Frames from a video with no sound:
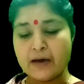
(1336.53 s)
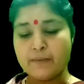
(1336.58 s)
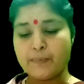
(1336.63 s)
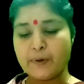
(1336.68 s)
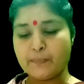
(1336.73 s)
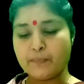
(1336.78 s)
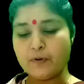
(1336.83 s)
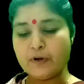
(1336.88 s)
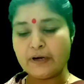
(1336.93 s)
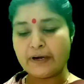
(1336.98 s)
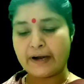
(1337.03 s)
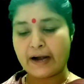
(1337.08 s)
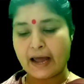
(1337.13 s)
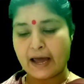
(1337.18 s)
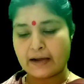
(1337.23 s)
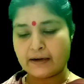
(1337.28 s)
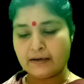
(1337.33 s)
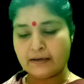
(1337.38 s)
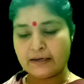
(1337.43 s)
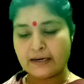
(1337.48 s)
People
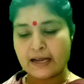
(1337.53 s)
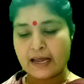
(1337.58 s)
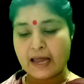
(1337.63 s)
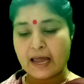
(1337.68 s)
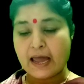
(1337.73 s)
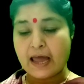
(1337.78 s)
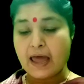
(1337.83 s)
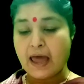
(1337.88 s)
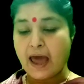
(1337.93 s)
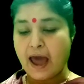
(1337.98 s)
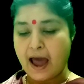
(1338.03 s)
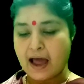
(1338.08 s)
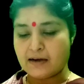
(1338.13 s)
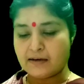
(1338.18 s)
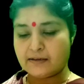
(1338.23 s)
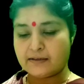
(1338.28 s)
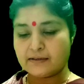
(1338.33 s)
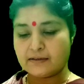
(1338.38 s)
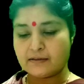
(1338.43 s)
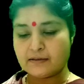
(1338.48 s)
ran
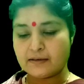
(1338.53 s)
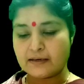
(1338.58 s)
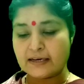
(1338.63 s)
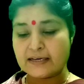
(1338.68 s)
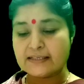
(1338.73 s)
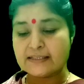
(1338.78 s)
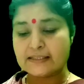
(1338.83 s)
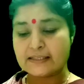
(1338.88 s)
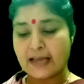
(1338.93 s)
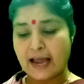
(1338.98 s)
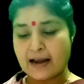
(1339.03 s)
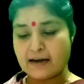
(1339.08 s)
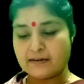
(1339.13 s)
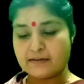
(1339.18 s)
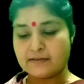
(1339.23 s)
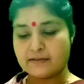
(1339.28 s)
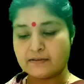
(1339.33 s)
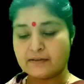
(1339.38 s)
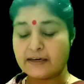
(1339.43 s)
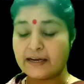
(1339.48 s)

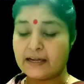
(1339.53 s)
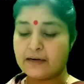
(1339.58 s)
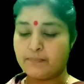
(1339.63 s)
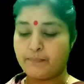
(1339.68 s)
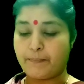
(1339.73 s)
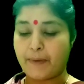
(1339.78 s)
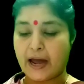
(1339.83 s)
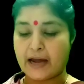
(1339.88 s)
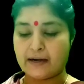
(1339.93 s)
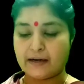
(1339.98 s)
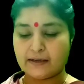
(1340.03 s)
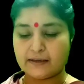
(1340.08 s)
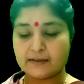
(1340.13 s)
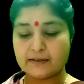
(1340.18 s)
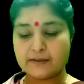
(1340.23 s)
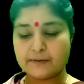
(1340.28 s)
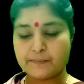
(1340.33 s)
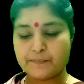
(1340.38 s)
helter-skelter in panic.